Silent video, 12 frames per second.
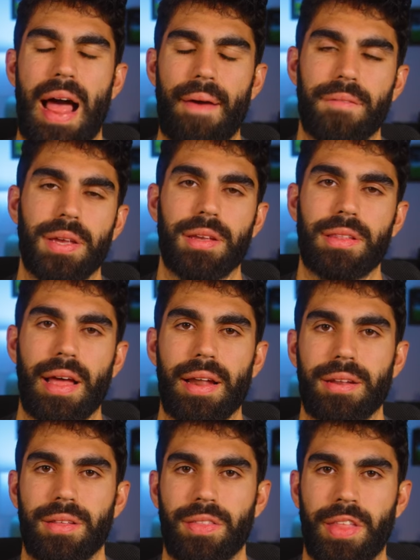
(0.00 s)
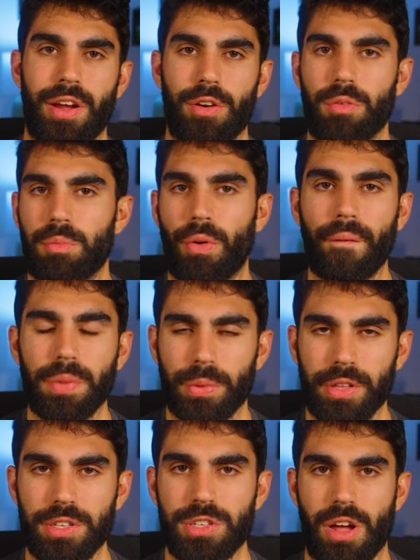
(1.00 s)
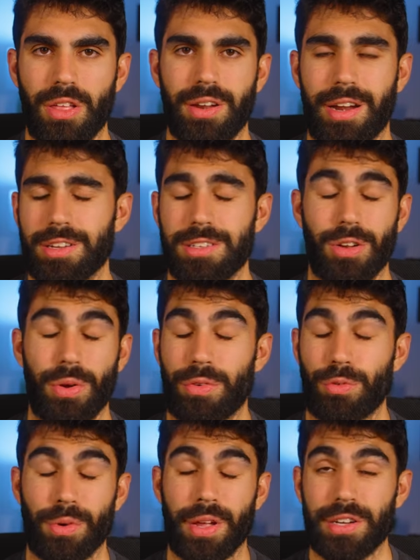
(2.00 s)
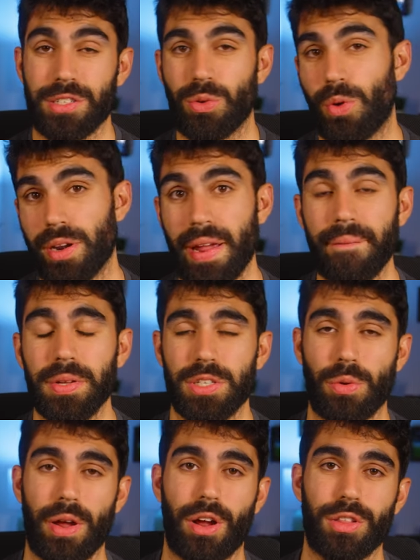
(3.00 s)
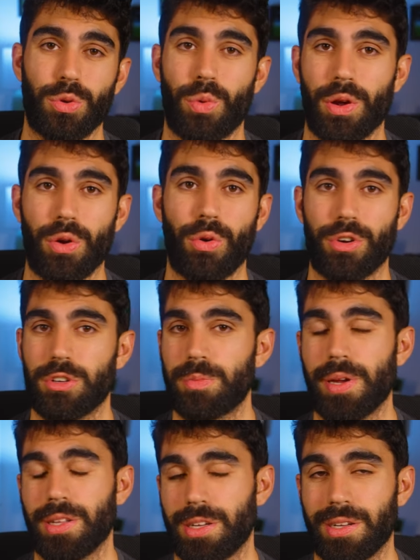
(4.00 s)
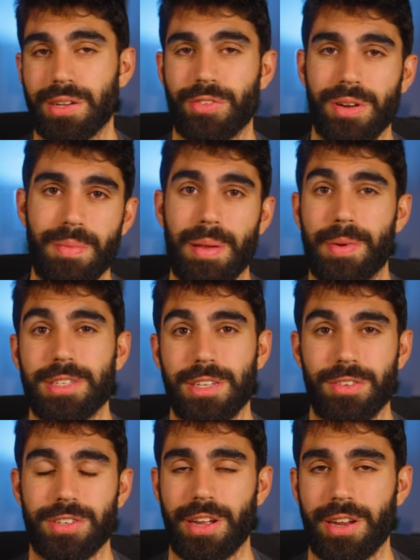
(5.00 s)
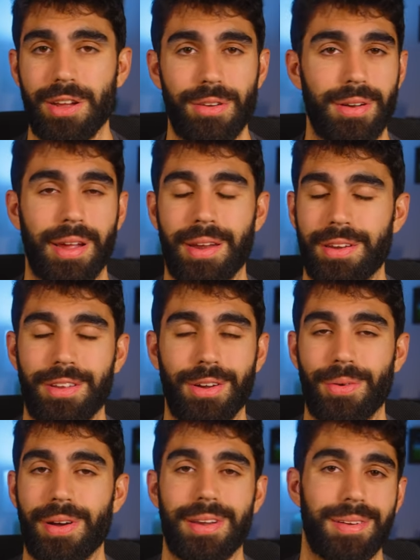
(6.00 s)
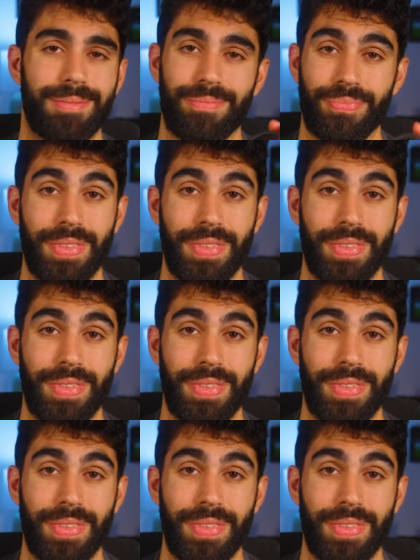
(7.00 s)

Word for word: I think that they're both really solid. I just know everyone gets the 1 8, so I got the 1 quarter to be a little different and make my stuff stand out. And you know what?